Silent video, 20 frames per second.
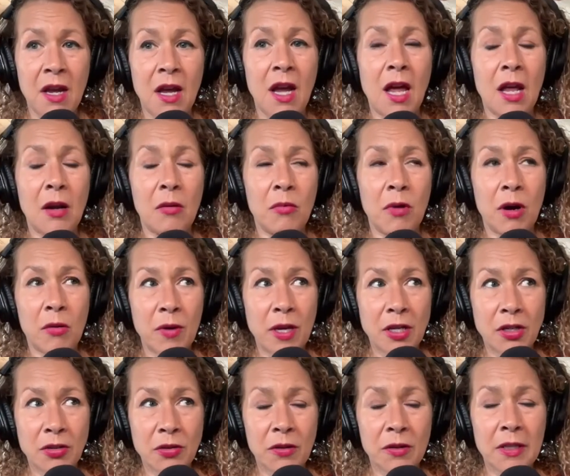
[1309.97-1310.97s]
and what we
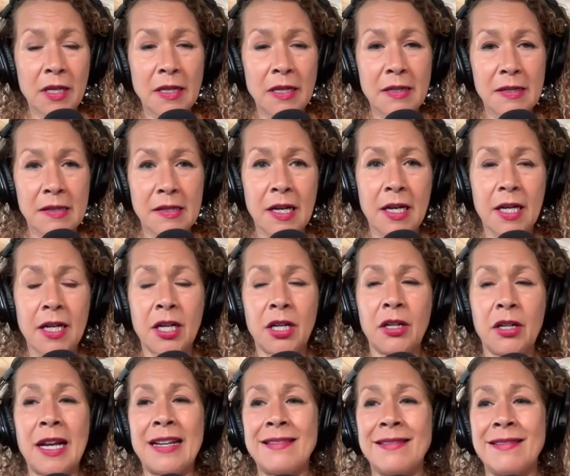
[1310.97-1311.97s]
truly desire
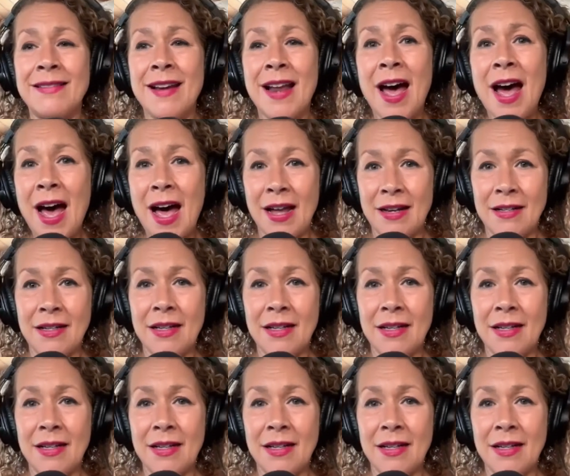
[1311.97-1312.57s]
and not